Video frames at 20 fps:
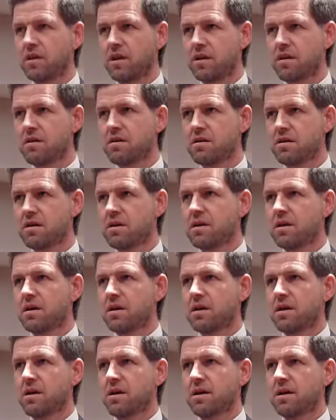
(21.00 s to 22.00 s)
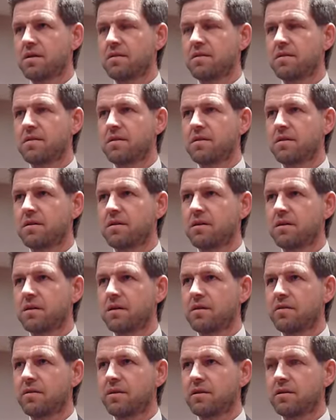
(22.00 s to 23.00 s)
a year. And
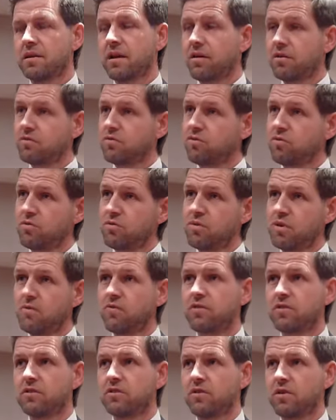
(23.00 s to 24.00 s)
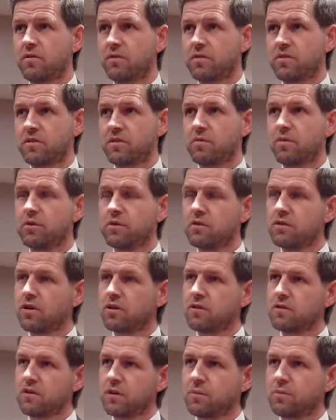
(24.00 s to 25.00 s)
there are two different services, one
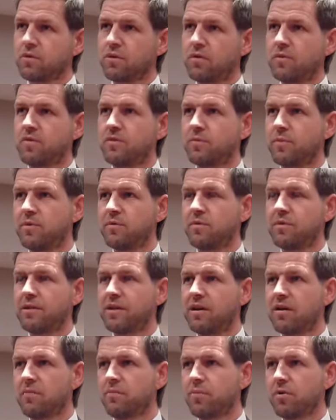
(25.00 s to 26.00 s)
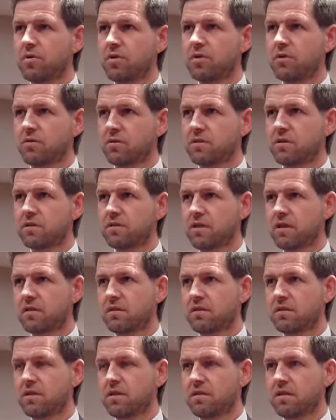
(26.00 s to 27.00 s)
non-stop service between the airport and Oslo
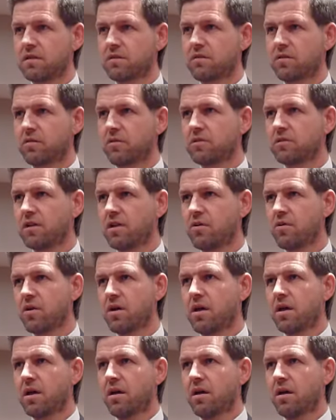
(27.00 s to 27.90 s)
the center of Oslo,